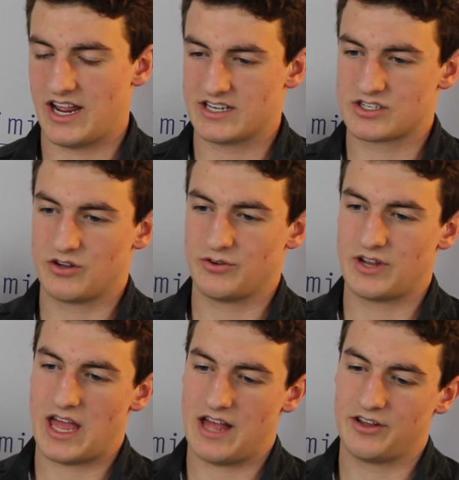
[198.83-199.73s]
hands held
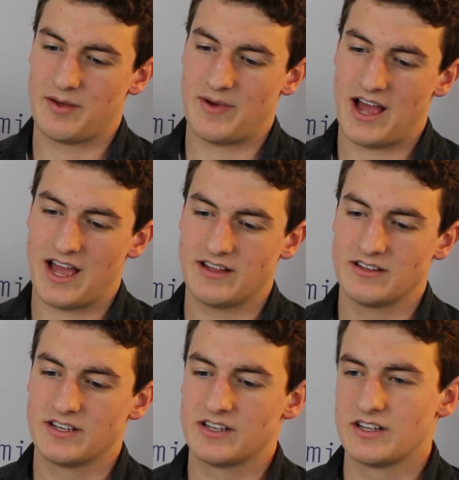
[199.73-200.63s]
up high,
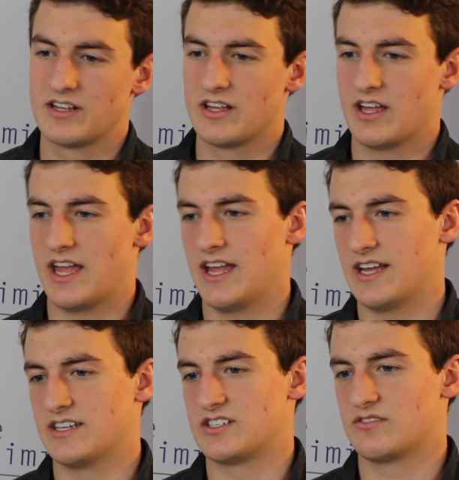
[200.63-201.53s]

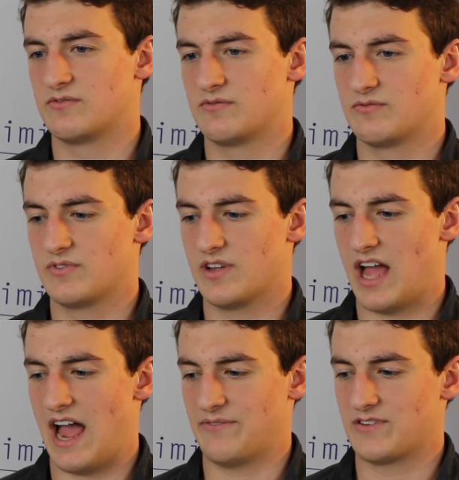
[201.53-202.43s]
and
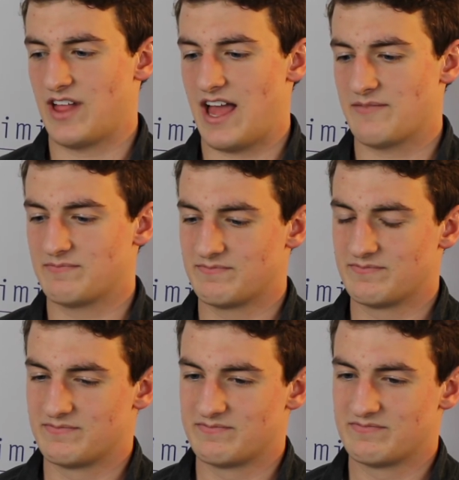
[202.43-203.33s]
after that
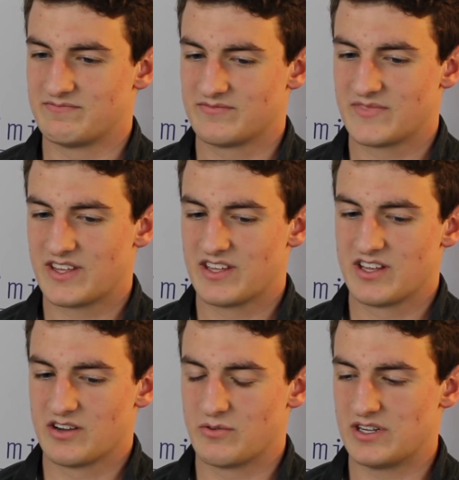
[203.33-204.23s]

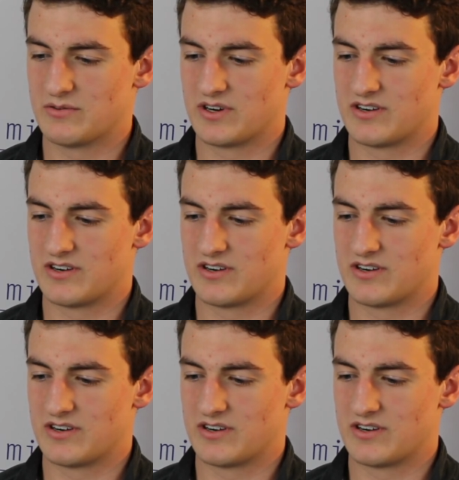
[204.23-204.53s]
we